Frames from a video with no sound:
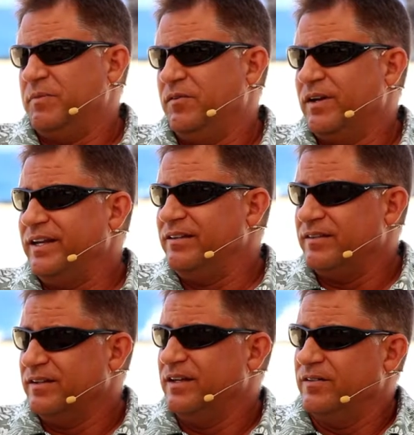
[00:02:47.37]
Be ready
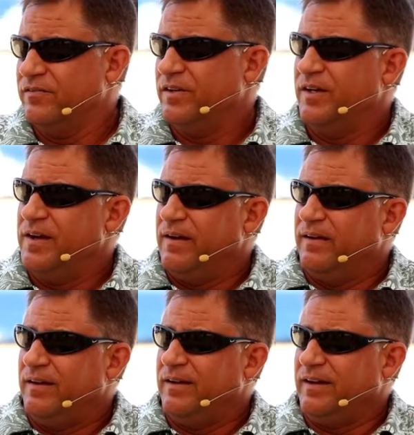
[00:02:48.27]
to give
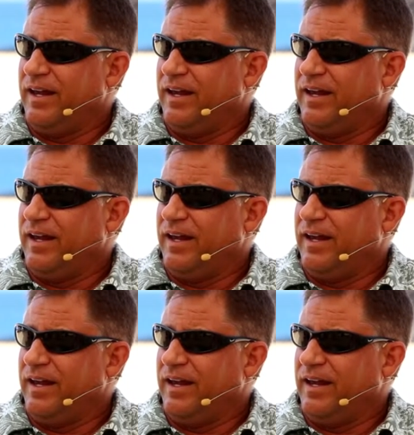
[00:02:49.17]
an